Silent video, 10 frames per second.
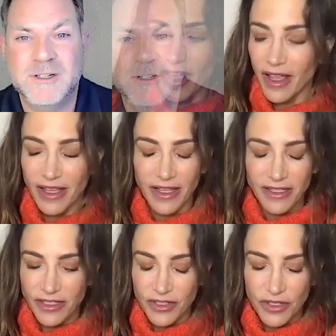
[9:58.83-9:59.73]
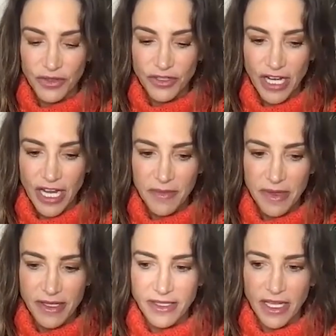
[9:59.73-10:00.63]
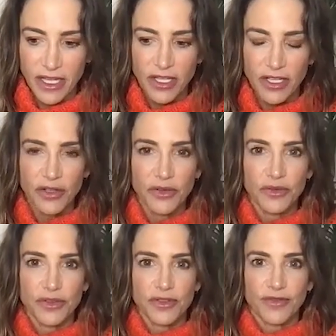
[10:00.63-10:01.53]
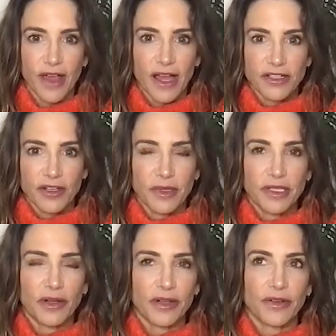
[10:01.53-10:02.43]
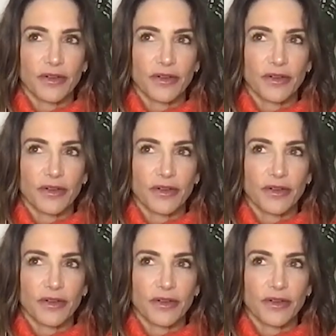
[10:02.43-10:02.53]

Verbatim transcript: It's true. Shame is a huge factor. We don't even